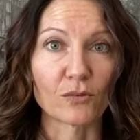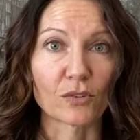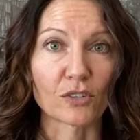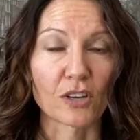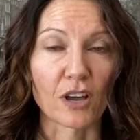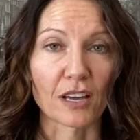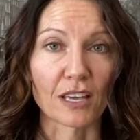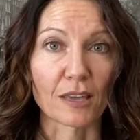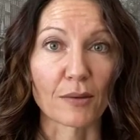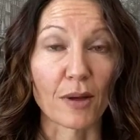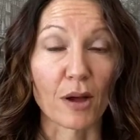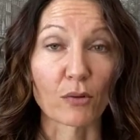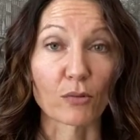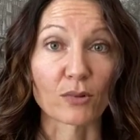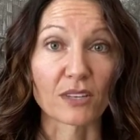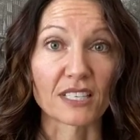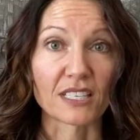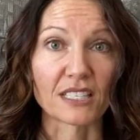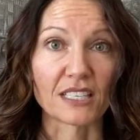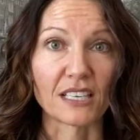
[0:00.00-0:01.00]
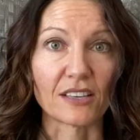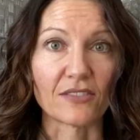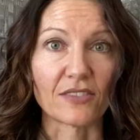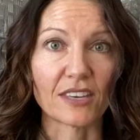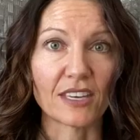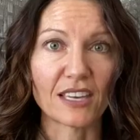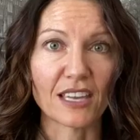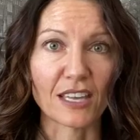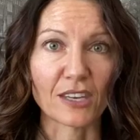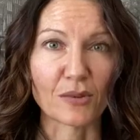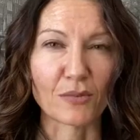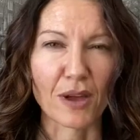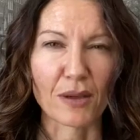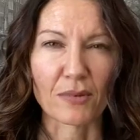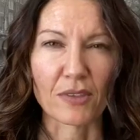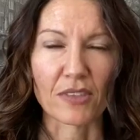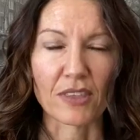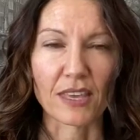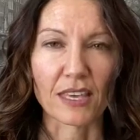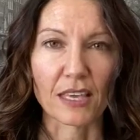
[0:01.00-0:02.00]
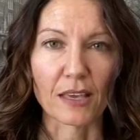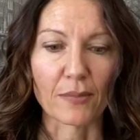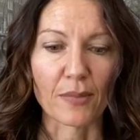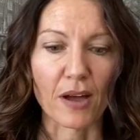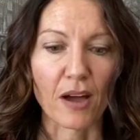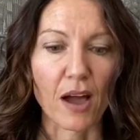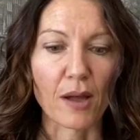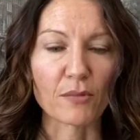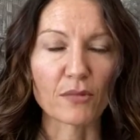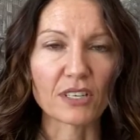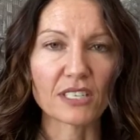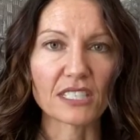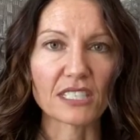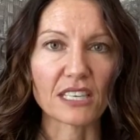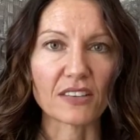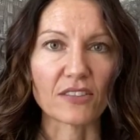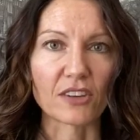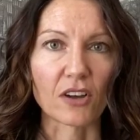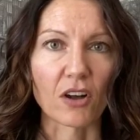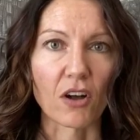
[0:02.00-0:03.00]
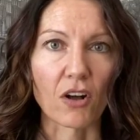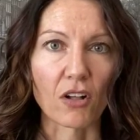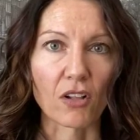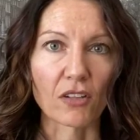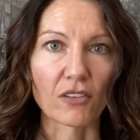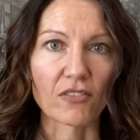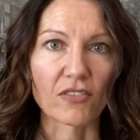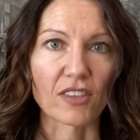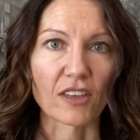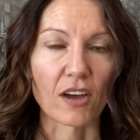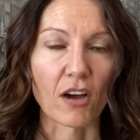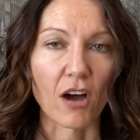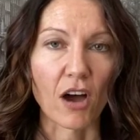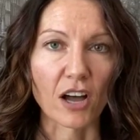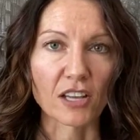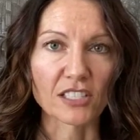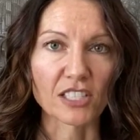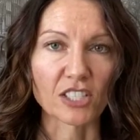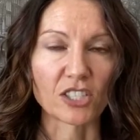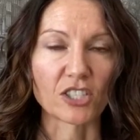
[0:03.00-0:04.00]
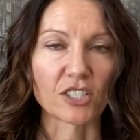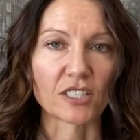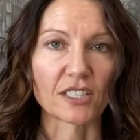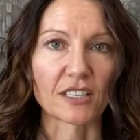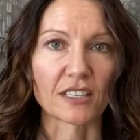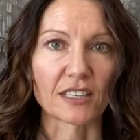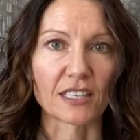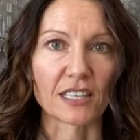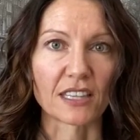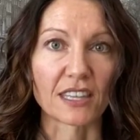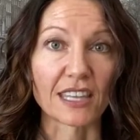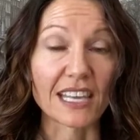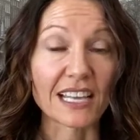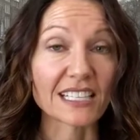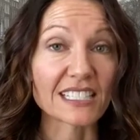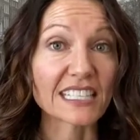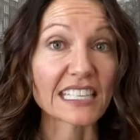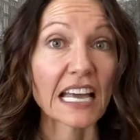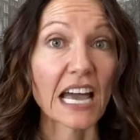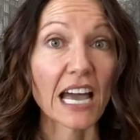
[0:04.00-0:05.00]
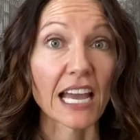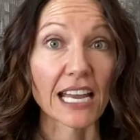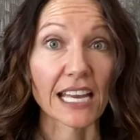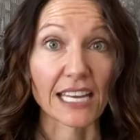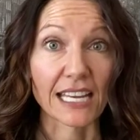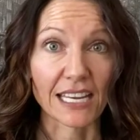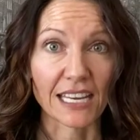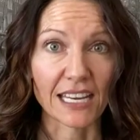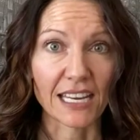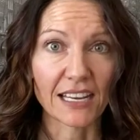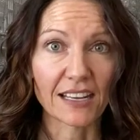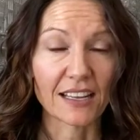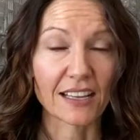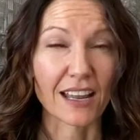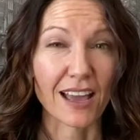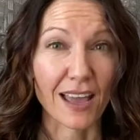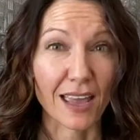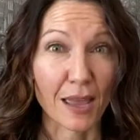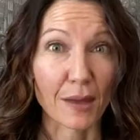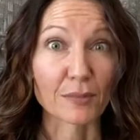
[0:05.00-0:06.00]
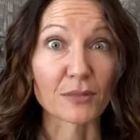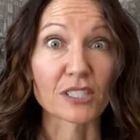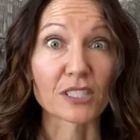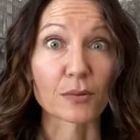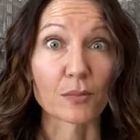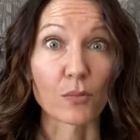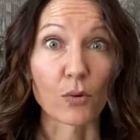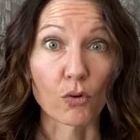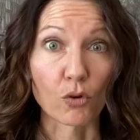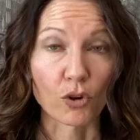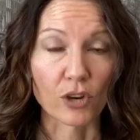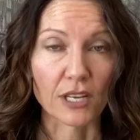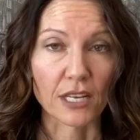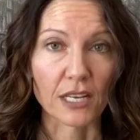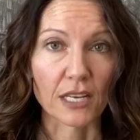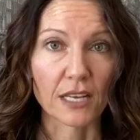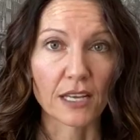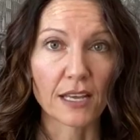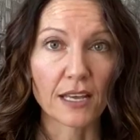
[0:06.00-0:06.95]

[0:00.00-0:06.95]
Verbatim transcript: we're talking about receiving, and you might be thinking about, I'm receiving all of the oxygen and the things that I need, that I am supported.